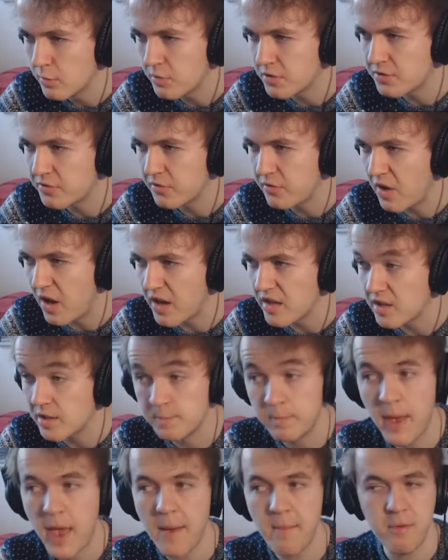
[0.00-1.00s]
which fires
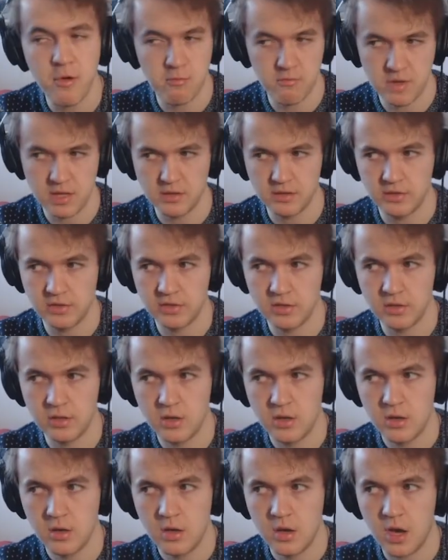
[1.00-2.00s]
peppermints,
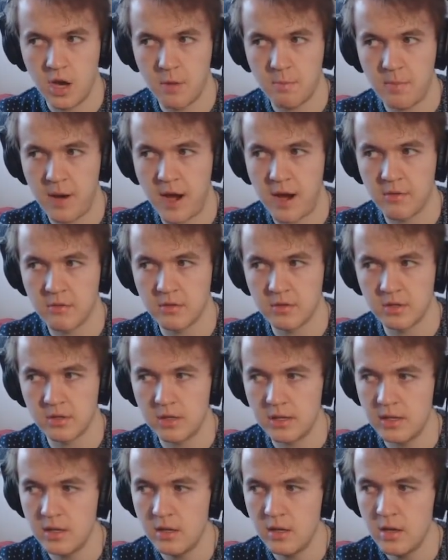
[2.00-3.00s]

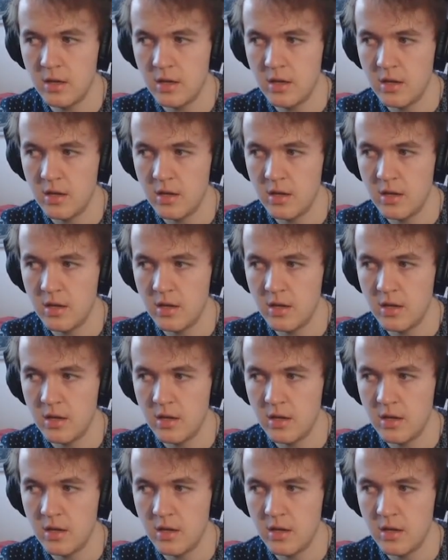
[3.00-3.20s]
apparently.